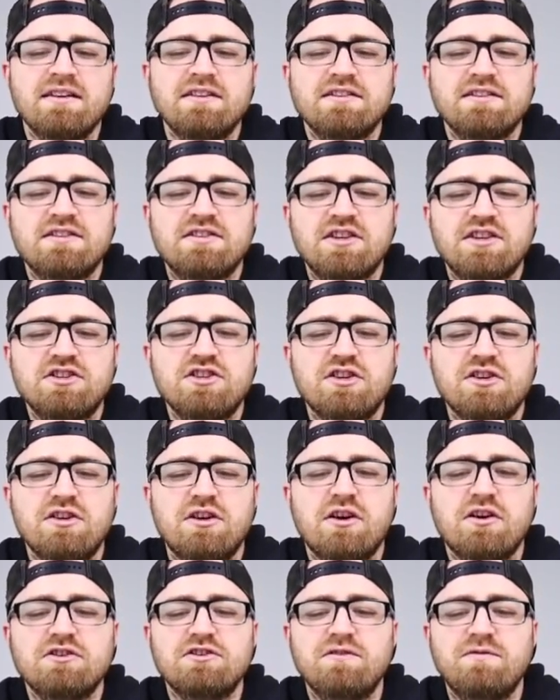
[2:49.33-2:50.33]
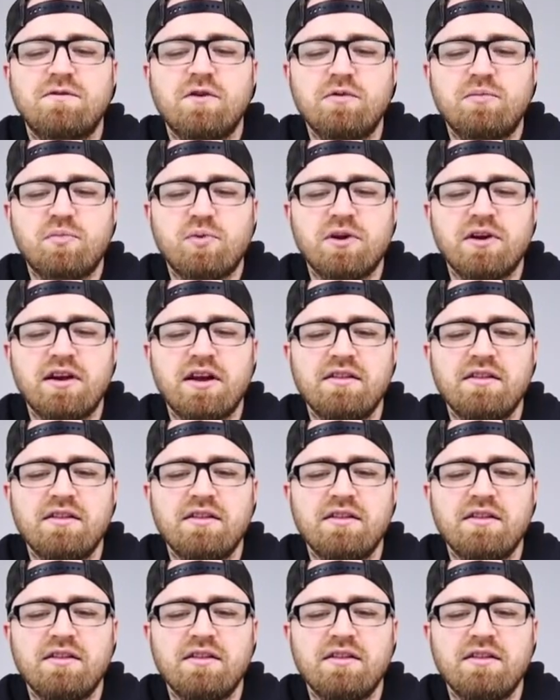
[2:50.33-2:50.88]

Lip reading: such a large footprint.